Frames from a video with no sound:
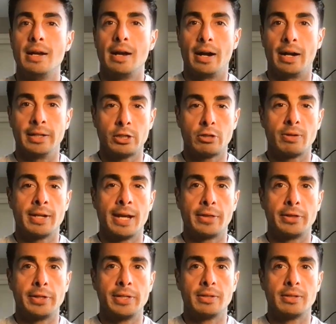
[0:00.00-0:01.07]
highly trained
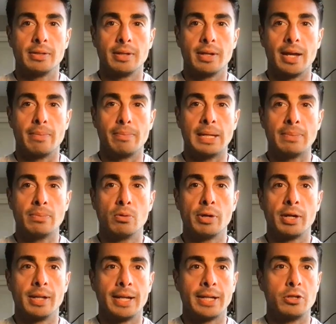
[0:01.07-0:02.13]
athletes, and people
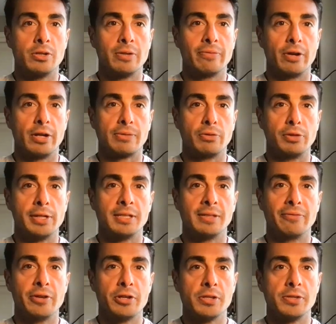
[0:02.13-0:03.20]
with glycogen phosphorylase
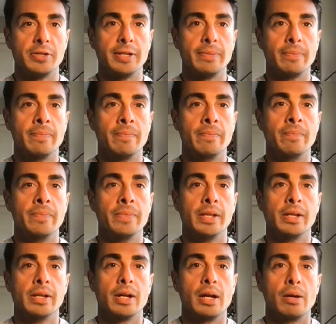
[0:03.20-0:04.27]
deficiency.
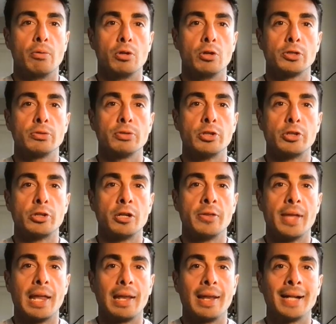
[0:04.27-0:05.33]
I would also ensure
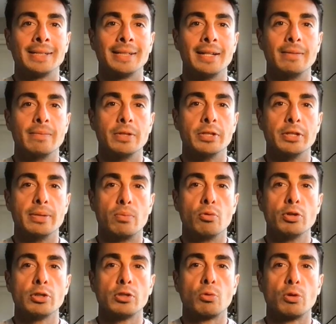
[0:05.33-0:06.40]
that lactate is an
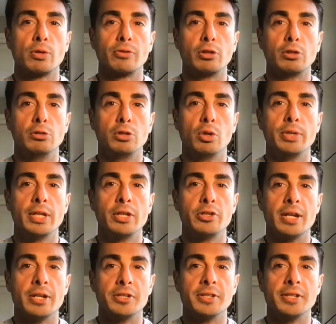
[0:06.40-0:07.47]
important source for
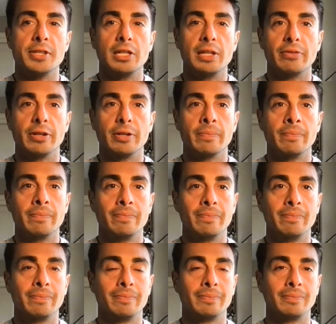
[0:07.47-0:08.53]
gluconeogenesis in the liver.
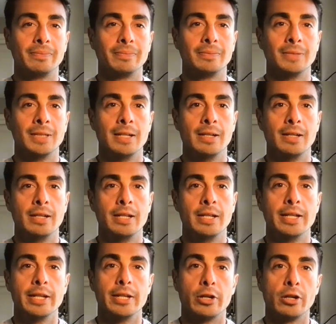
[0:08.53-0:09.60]

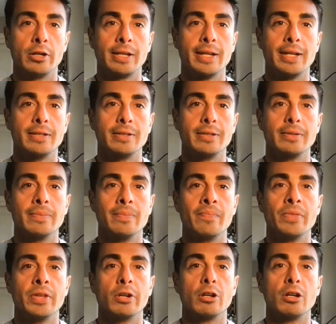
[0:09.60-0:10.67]
In her case,
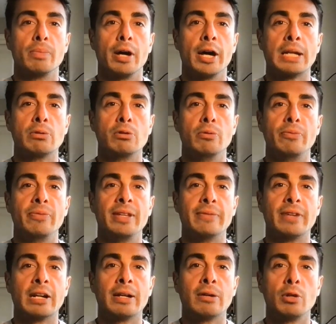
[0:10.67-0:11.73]
her body will be
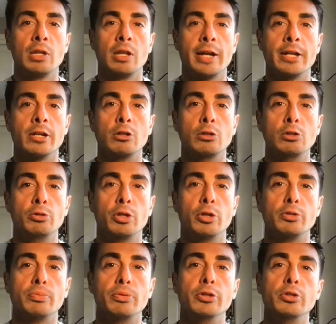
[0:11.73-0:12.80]
very reliant on
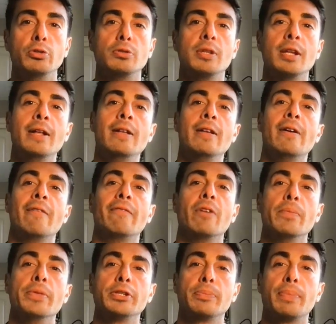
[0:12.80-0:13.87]
glucose produced
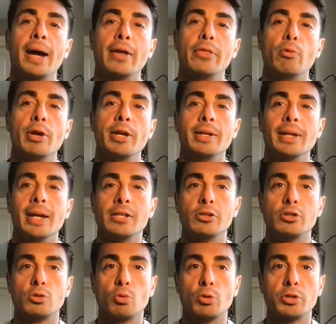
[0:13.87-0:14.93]
from this pathway as a
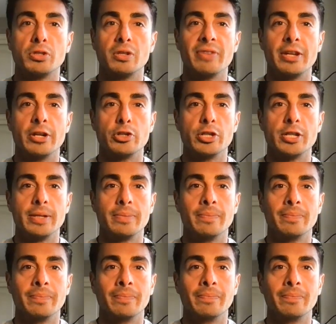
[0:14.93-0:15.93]
source of energy.